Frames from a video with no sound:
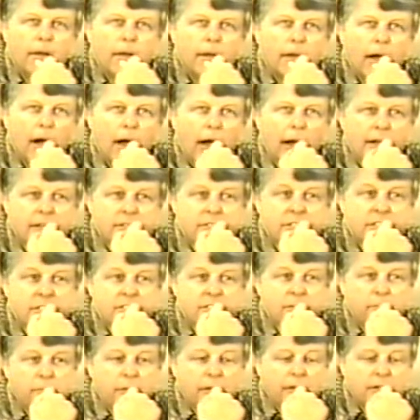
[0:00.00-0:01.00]
I see
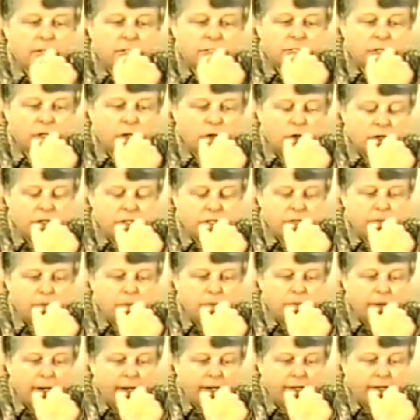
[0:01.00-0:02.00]
something else, of course, from
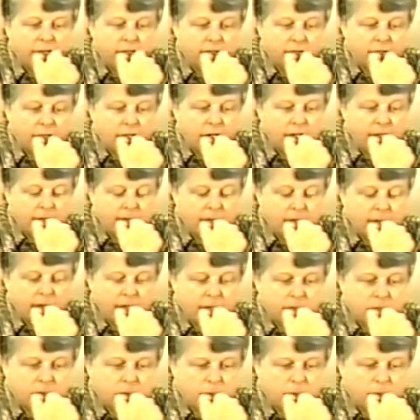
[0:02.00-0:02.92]
my con context.